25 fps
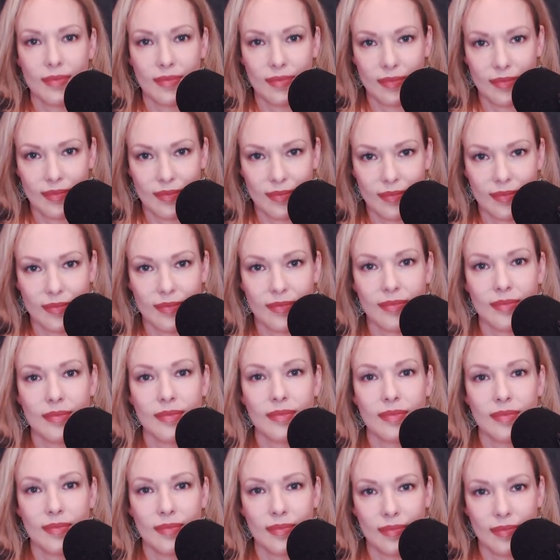
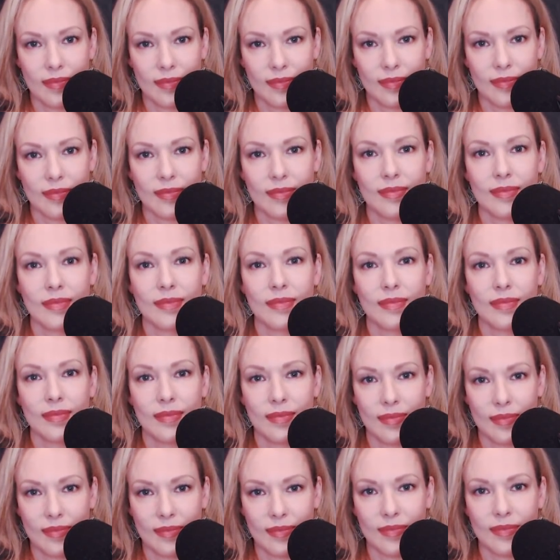
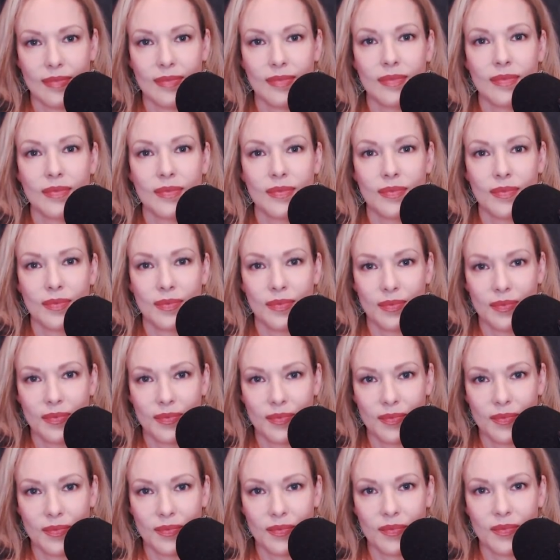
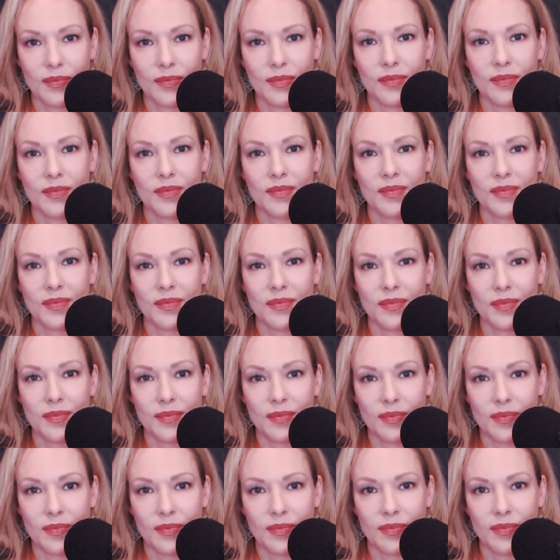
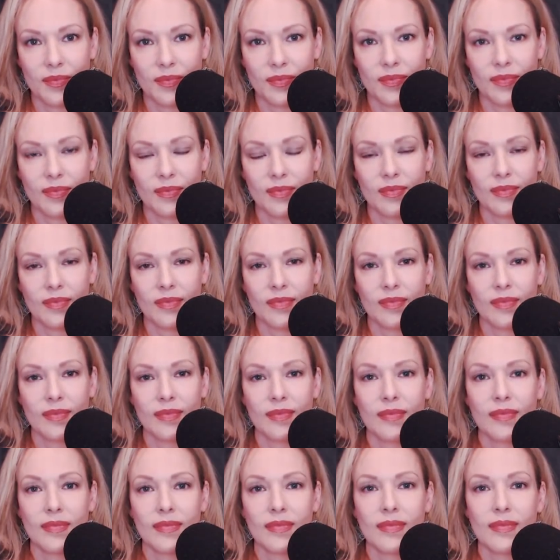
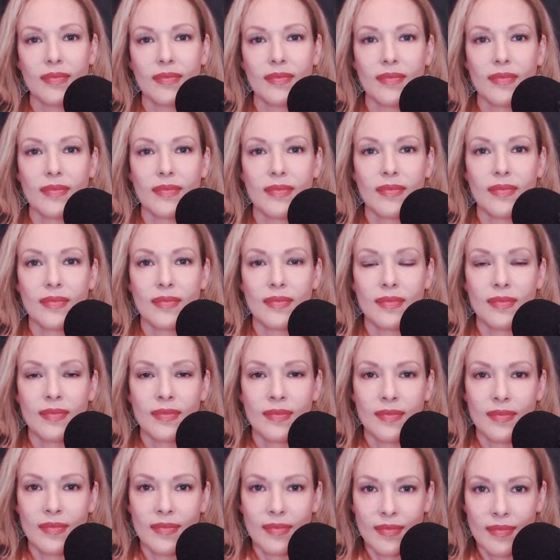
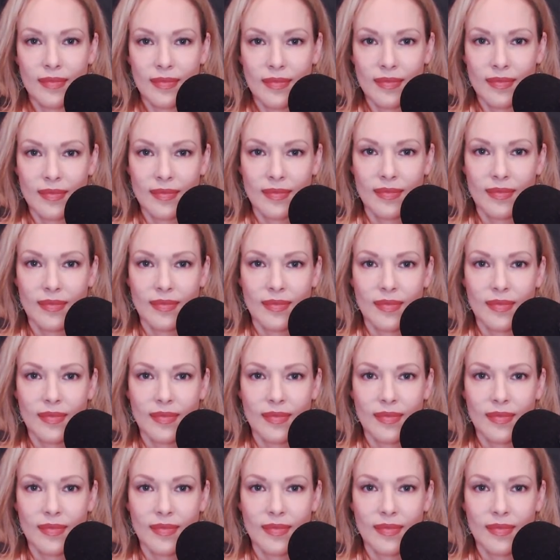[no speech]